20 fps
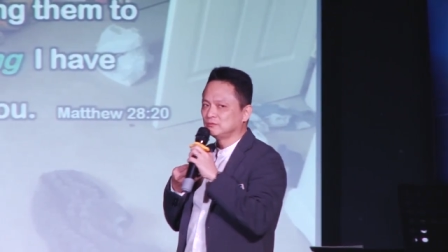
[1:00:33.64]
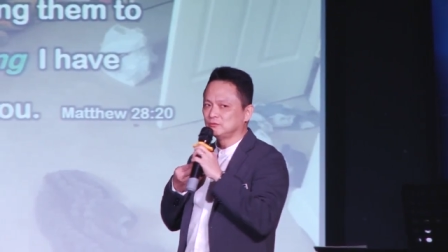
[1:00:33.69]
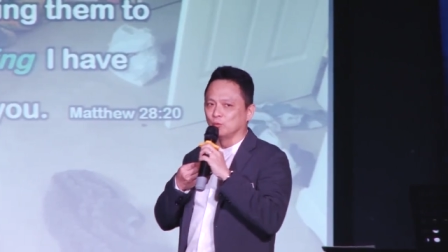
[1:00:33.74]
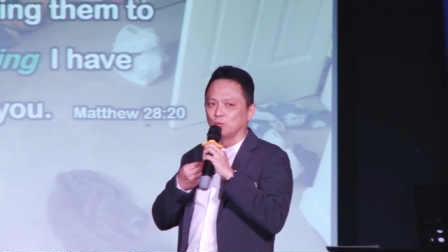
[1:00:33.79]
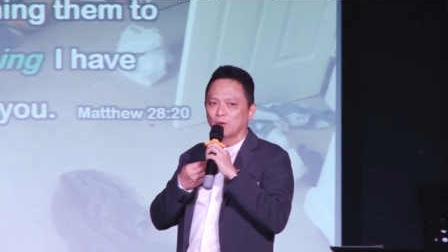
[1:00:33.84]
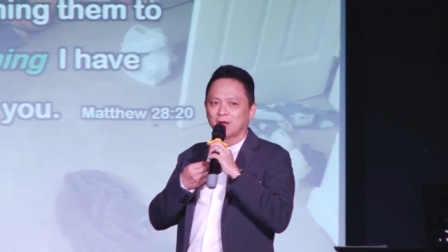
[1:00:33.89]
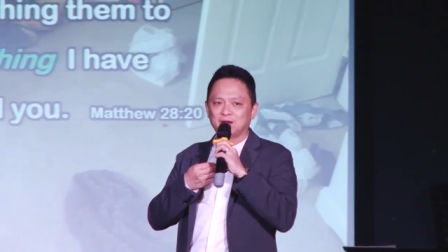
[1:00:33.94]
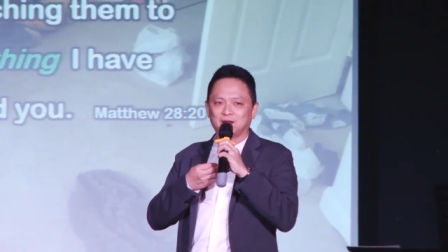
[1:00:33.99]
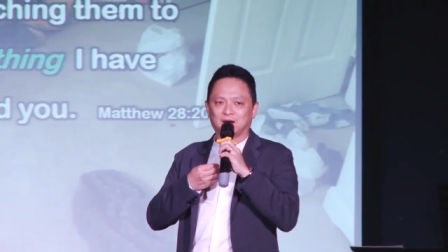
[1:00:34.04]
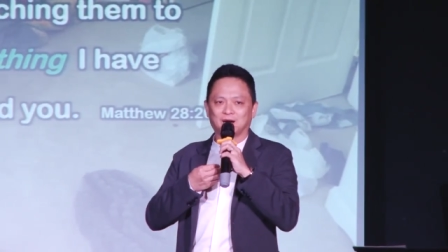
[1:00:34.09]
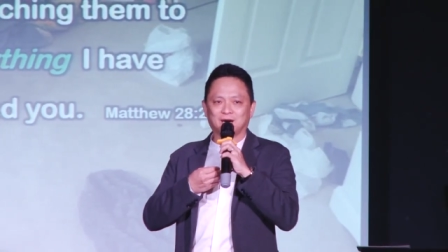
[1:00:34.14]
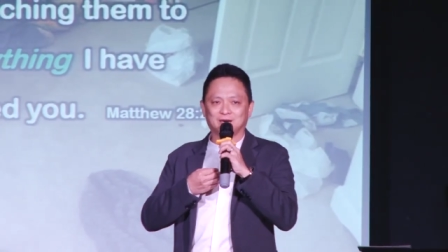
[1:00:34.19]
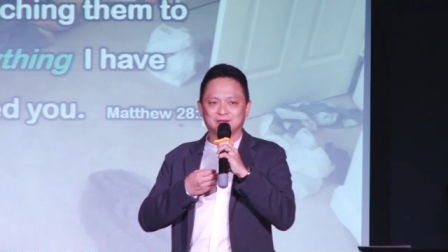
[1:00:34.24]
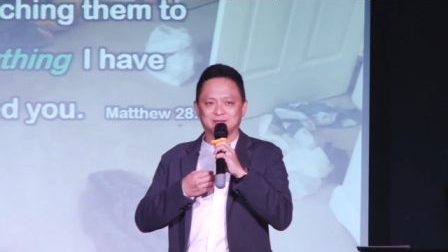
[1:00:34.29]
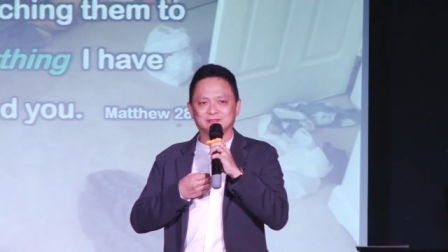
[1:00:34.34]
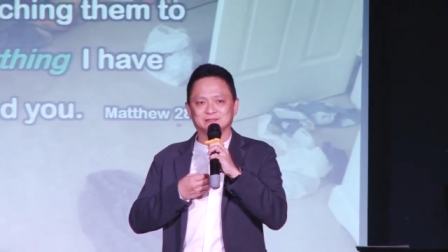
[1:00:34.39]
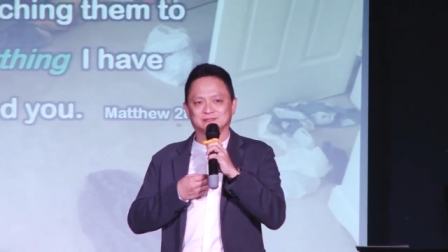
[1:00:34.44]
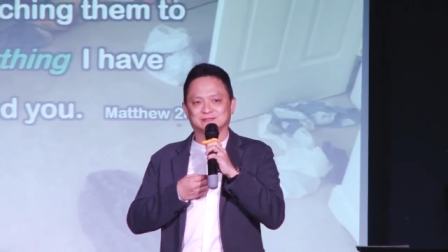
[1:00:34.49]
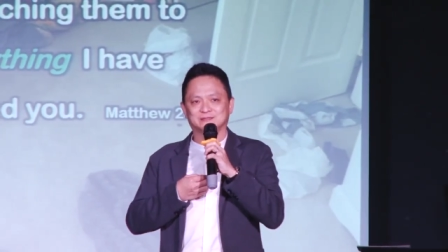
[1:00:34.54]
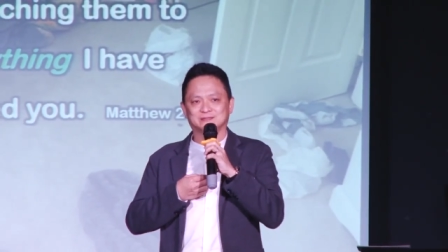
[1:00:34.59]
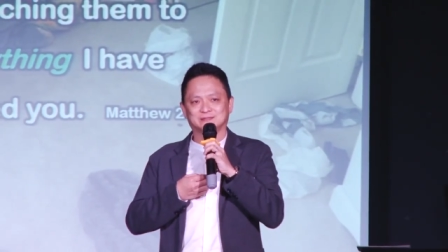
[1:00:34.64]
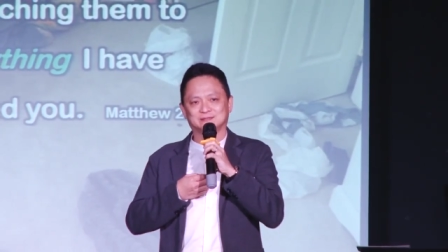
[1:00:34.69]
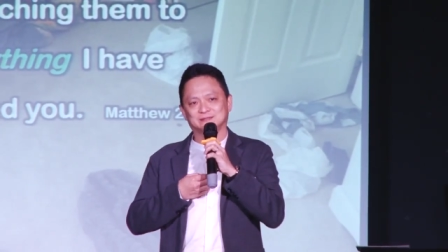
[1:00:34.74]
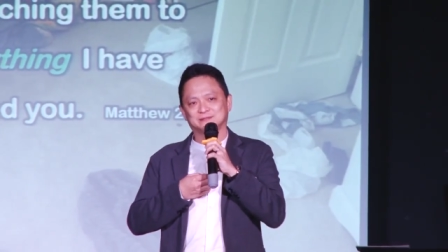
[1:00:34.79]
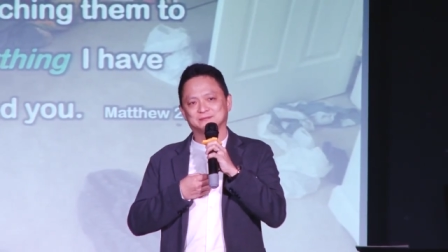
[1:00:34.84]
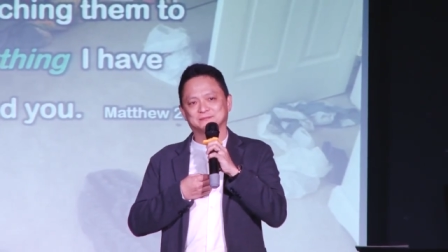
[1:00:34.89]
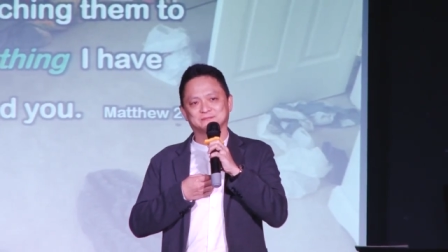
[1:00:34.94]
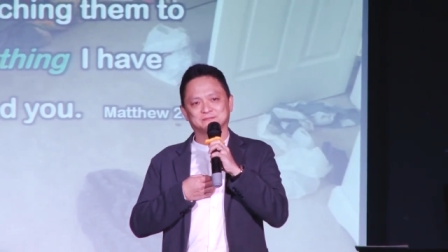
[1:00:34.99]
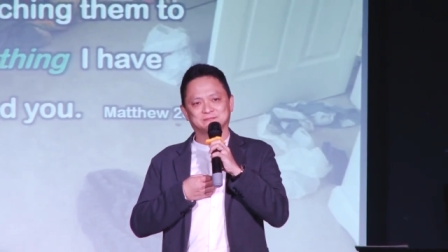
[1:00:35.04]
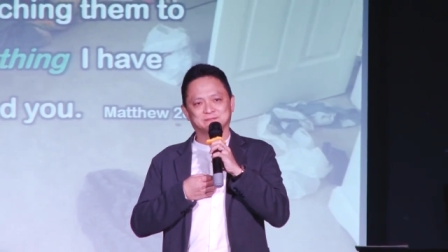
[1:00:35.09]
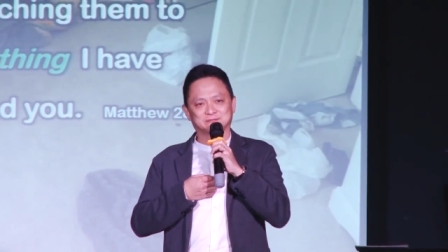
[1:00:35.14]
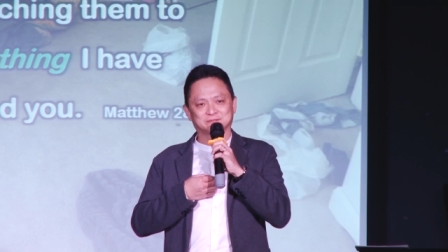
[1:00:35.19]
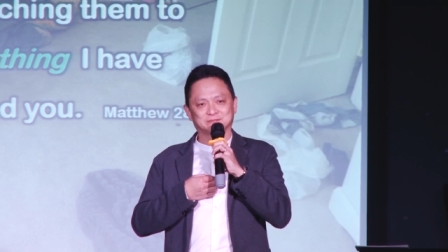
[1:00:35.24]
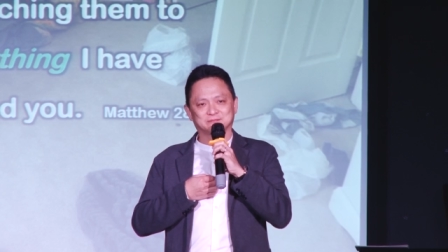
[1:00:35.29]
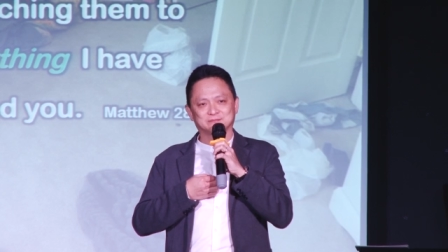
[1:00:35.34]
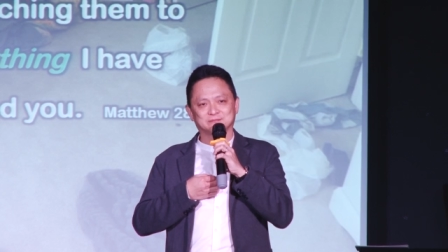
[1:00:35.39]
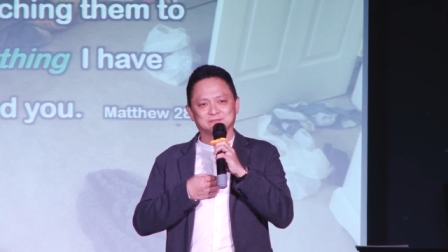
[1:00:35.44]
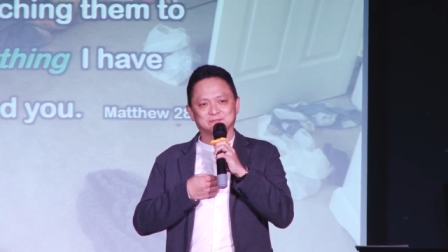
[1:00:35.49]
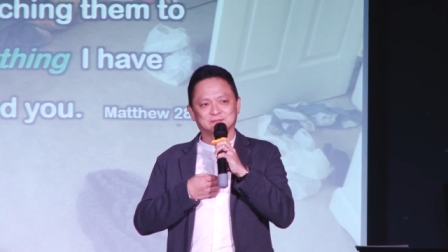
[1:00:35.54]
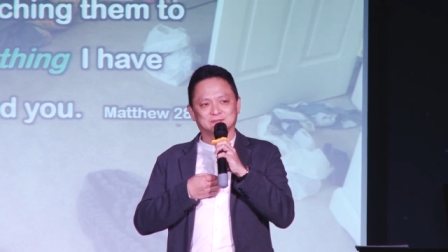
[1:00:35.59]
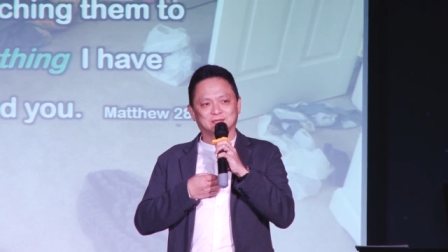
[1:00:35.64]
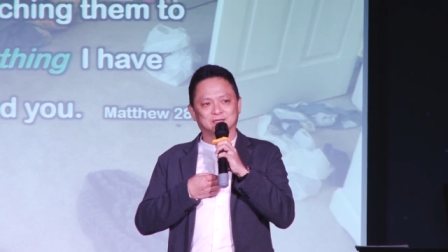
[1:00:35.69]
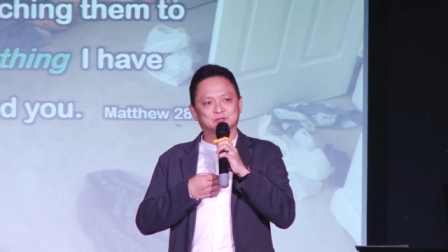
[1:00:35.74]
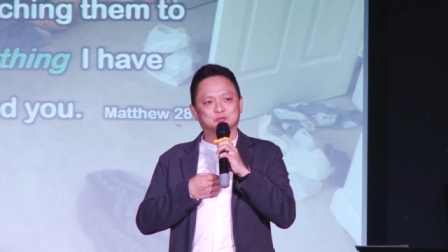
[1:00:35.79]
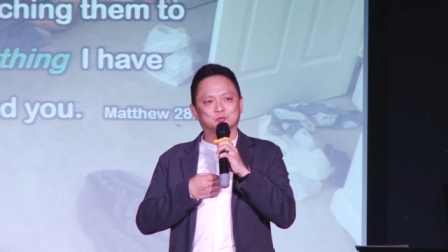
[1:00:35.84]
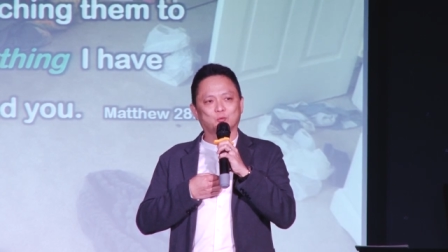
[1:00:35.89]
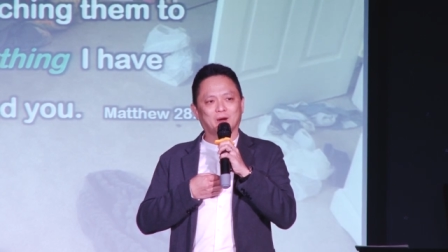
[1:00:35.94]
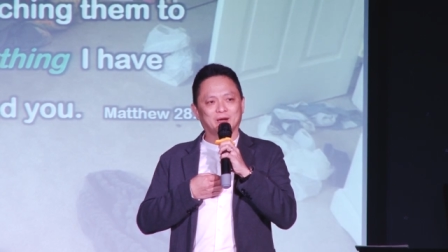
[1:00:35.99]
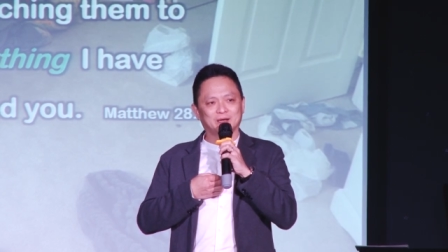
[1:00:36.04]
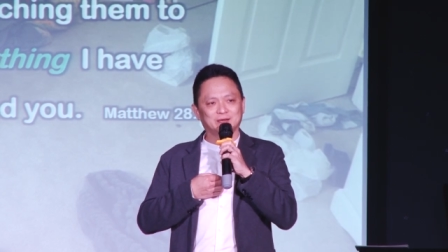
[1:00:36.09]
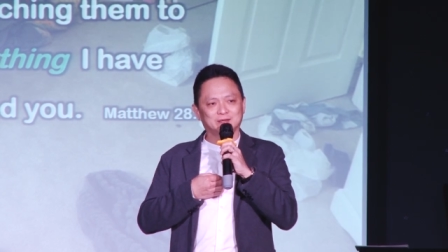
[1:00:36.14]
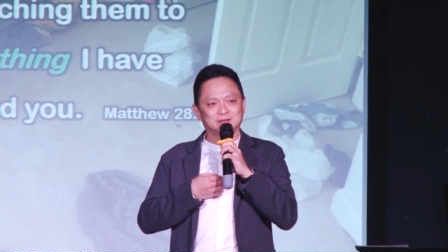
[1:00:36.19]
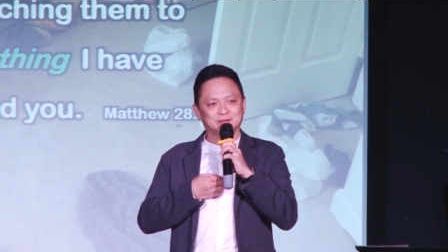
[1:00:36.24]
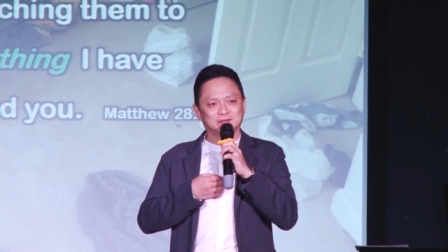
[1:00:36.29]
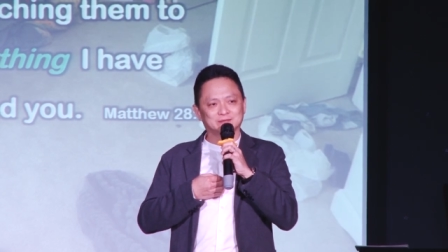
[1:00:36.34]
to where the heart is. That's why